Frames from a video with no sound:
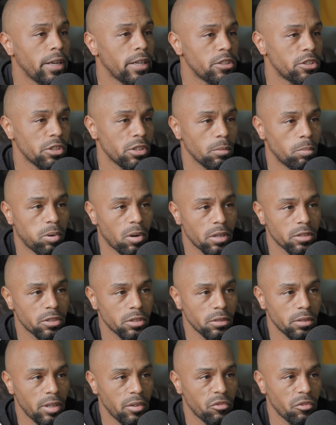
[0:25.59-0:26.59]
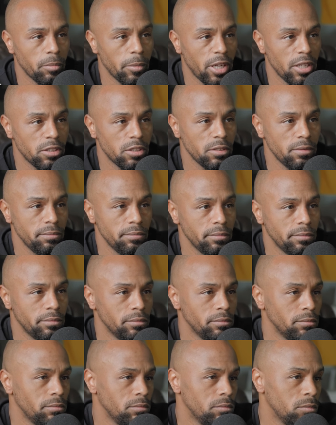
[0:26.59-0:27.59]
Enter your personal information.
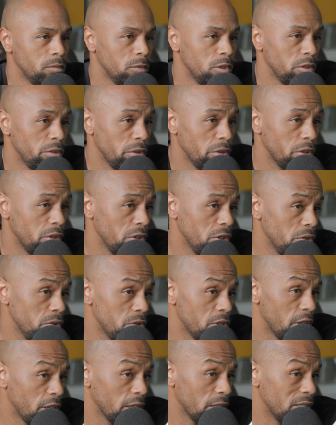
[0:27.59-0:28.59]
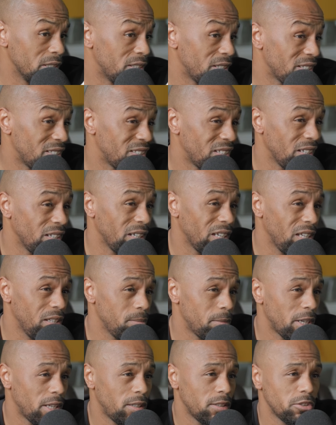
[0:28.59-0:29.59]
You can use an existing
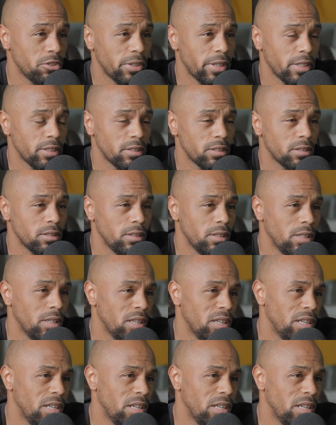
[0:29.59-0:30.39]
email address,